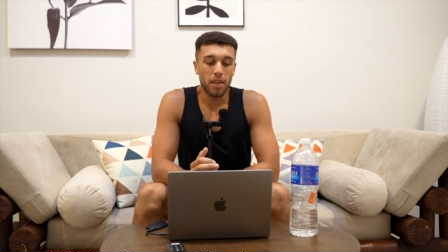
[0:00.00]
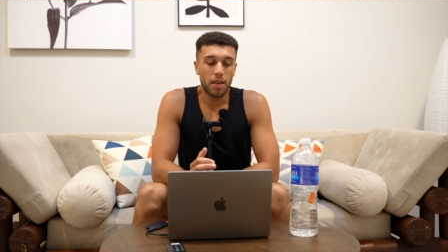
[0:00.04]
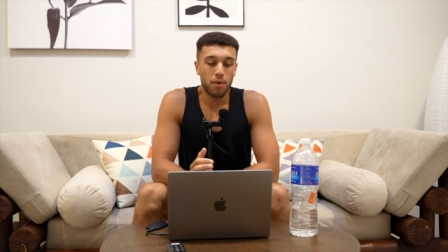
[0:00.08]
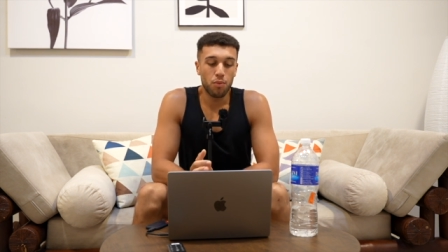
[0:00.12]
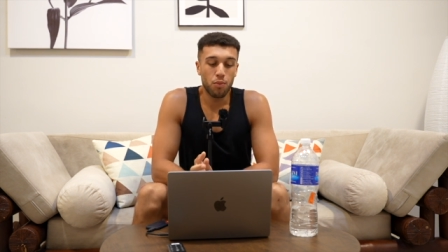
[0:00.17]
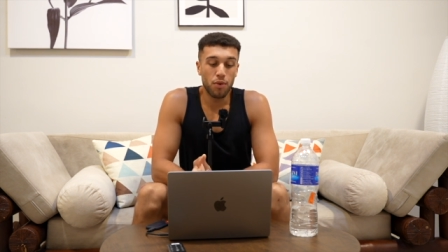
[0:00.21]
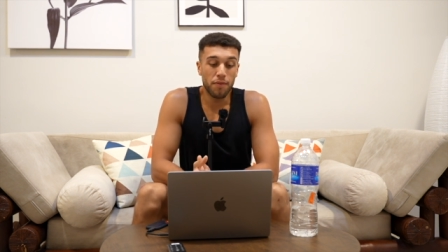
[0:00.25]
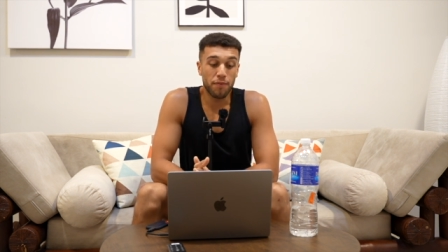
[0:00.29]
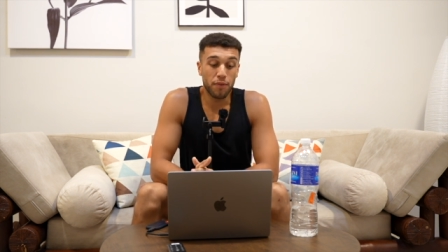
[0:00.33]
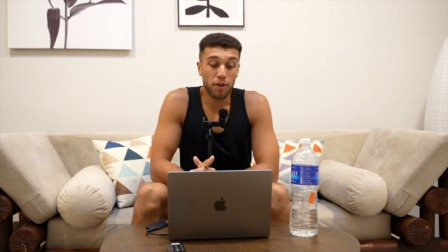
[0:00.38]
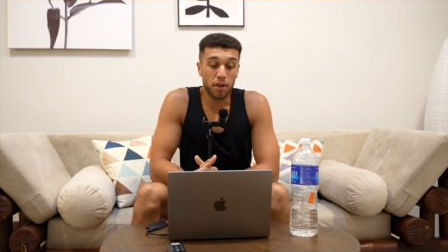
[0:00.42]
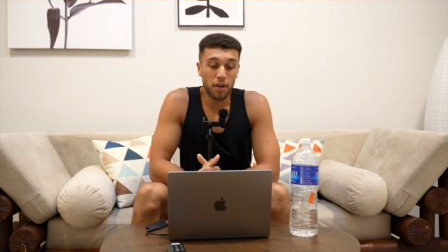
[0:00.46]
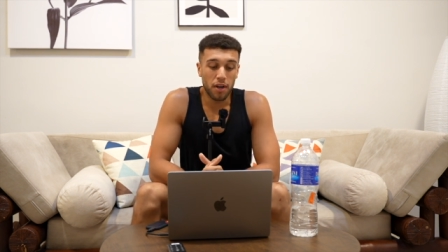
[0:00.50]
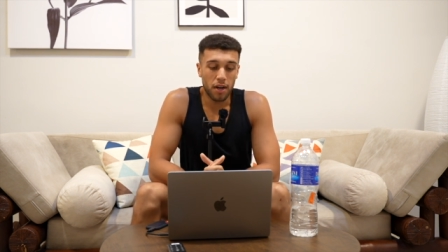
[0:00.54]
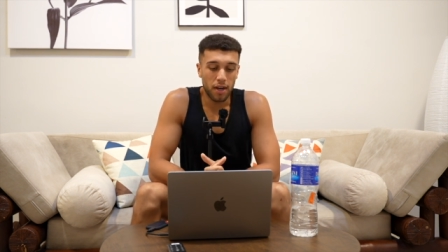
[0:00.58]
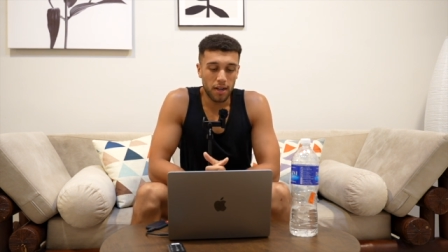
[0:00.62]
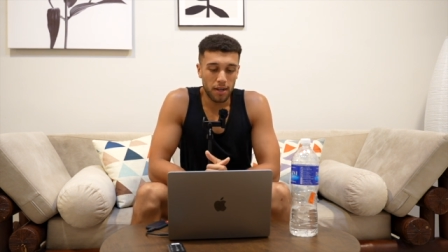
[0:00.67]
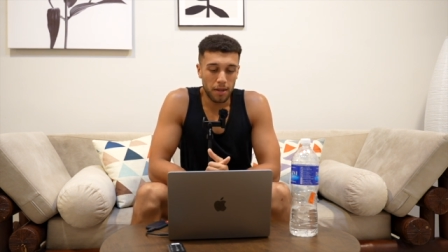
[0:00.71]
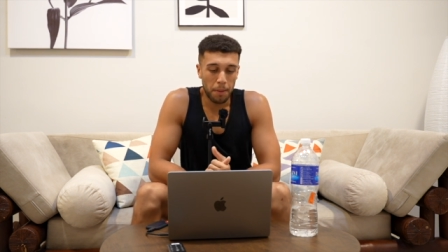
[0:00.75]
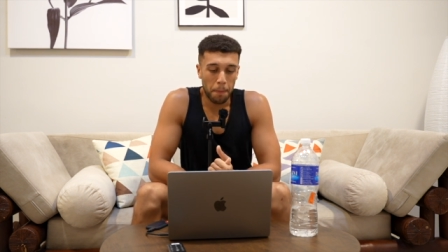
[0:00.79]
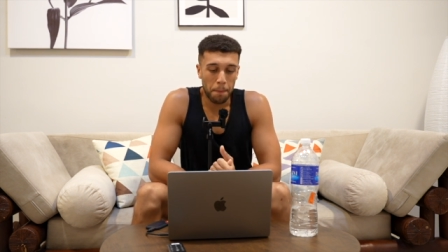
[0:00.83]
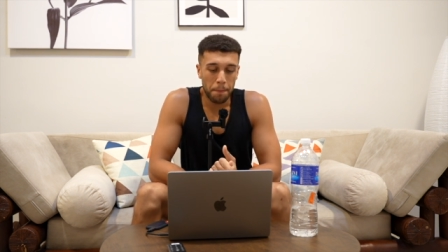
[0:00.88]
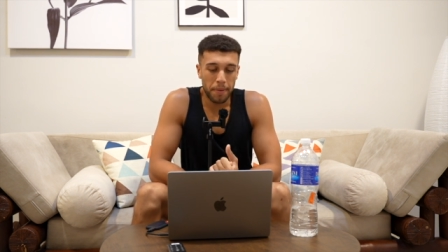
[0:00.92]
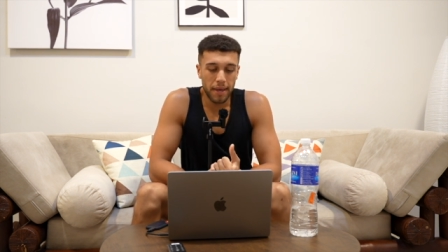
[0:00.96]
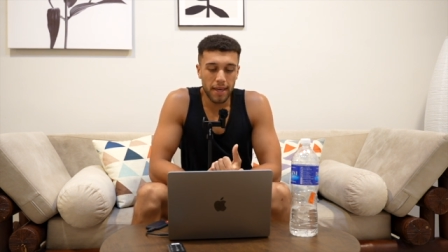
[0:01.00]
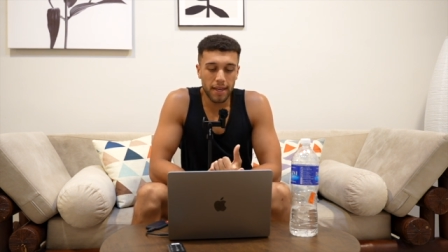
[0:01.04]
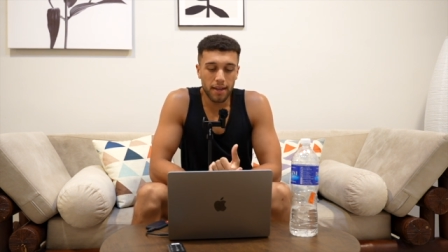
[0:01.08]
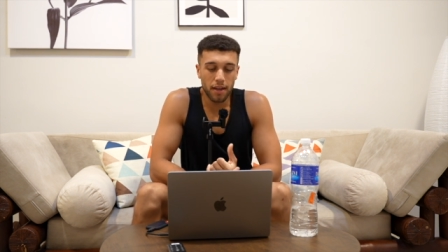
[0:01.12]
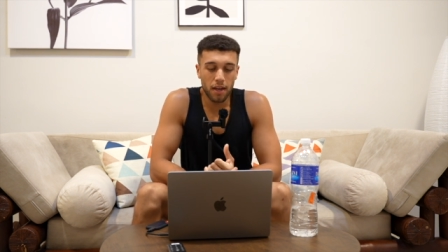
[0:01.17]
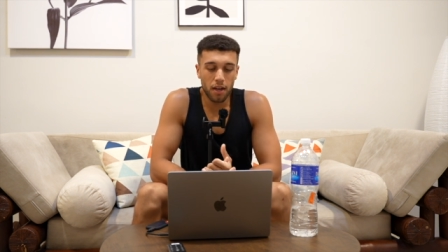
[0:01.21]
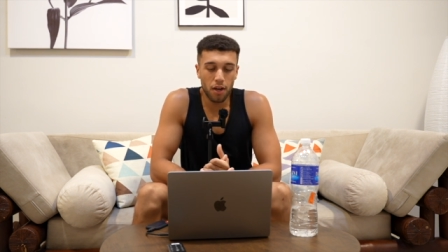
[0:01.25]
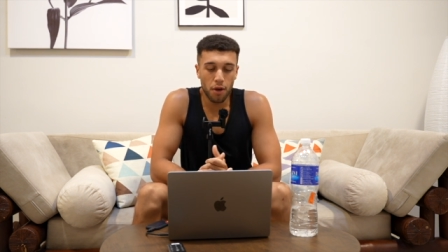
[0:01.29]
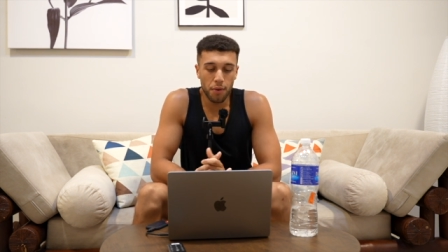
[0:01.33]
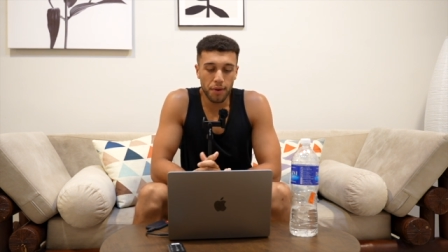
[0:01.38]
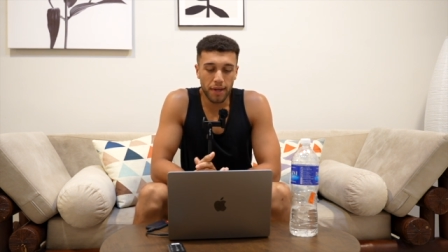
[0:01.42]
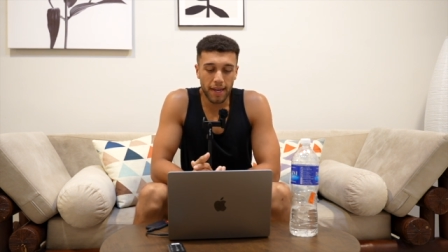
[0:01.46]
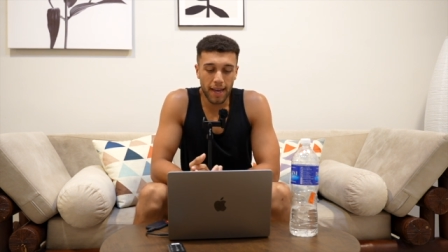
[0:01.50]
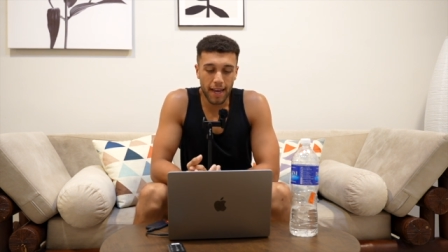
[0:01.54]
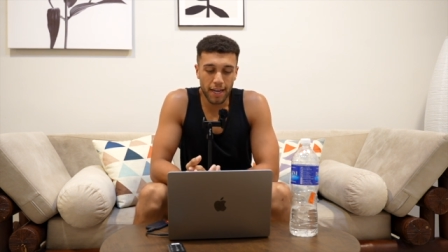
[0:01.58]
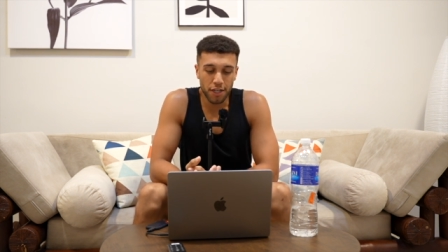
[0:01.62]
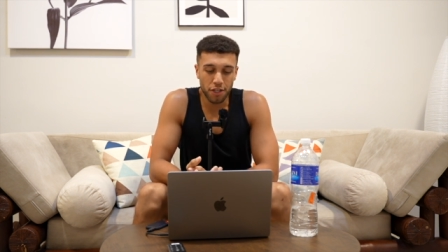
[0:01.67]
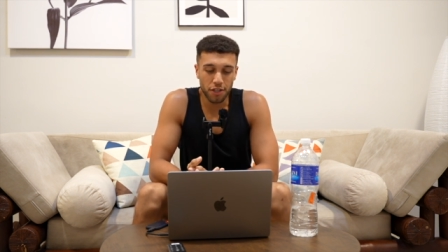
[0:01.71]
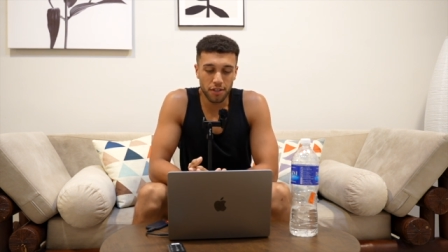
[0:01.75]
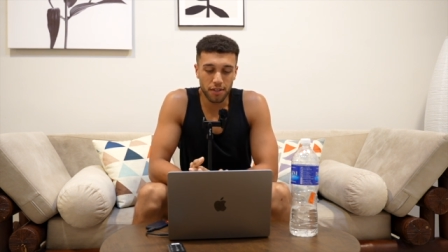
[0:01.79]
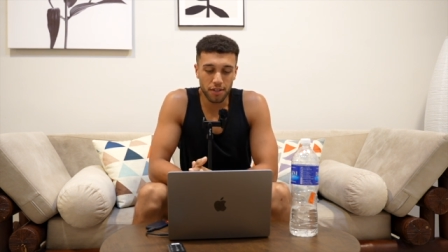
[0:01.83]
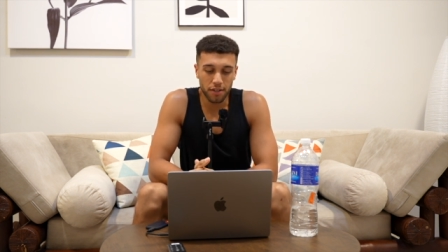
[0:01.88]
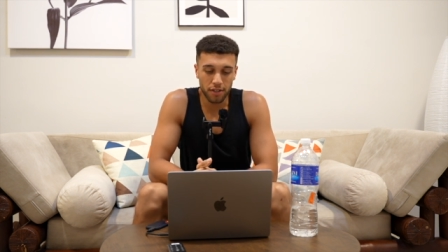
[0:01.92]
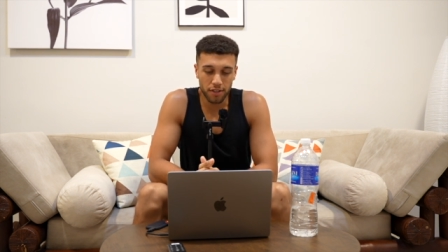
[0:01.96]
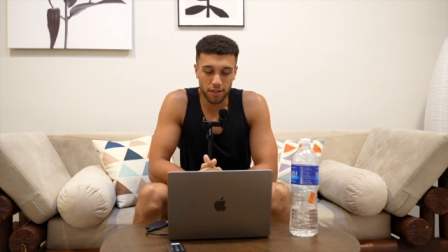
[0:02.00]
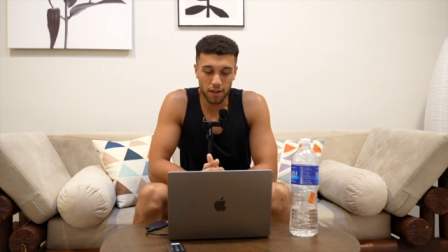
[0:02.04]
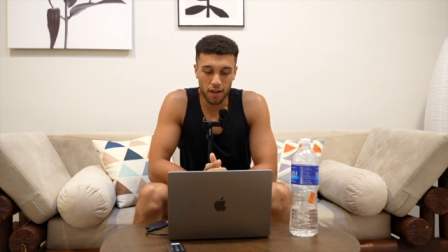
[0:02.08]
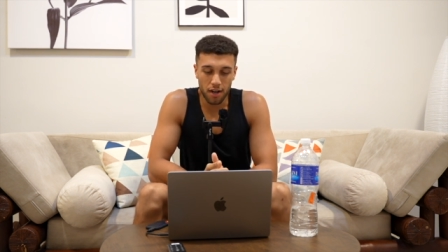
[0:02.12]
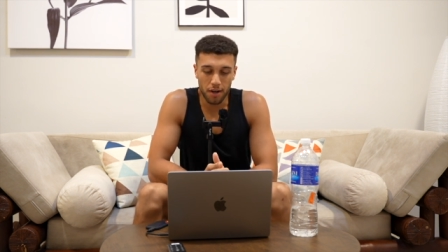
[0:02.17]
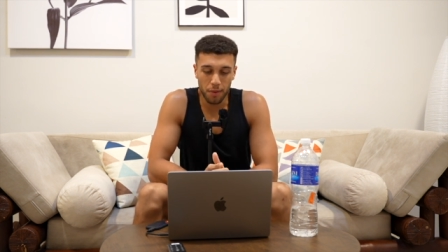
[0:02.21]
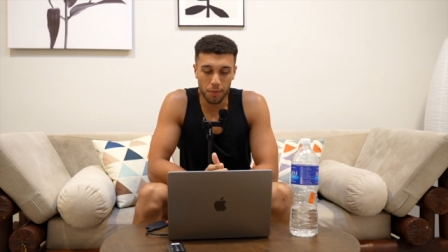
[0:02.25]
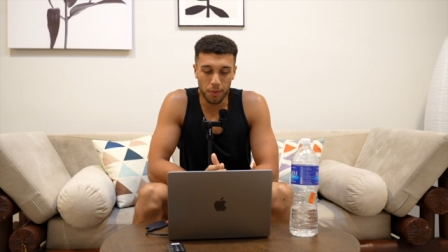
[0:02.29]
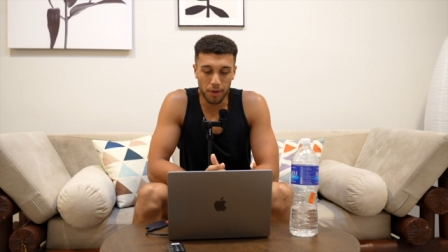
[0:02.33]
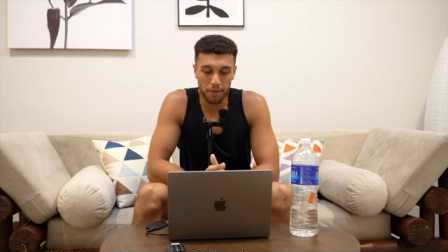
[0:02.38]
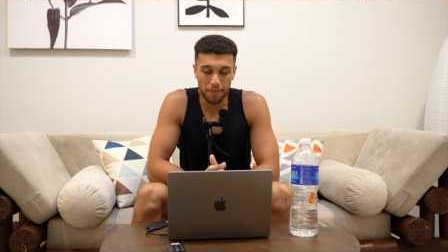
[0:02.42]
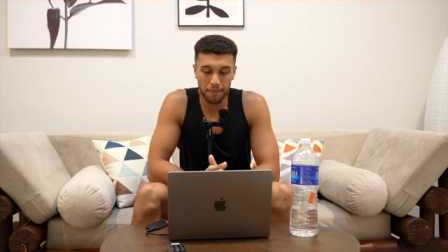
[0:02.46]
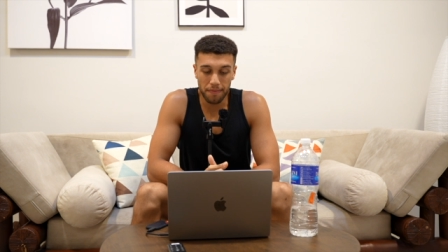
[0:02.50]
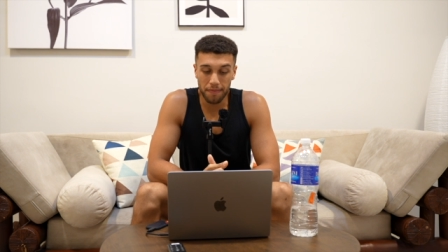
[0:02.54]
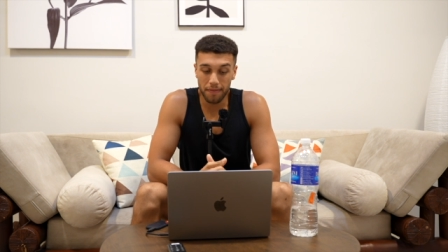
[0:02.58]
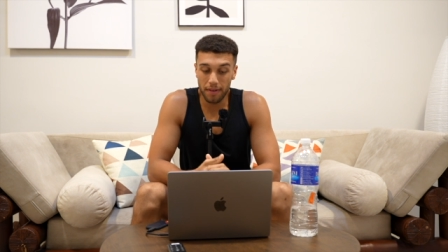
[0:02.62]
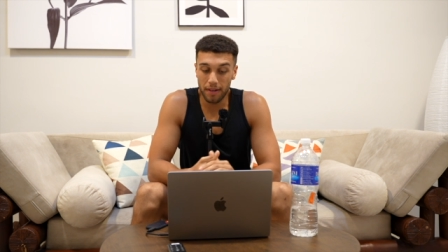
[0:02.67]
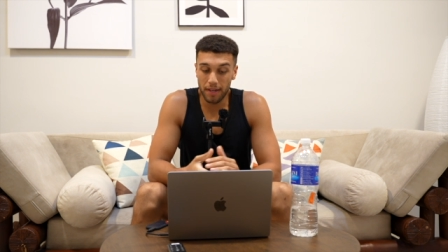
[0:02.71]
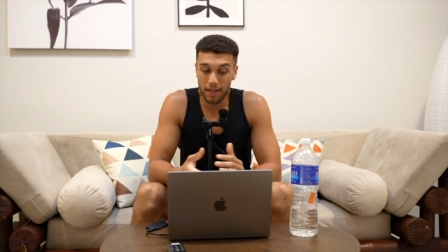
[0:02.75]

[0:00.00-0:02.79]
we've got pick a location to start with.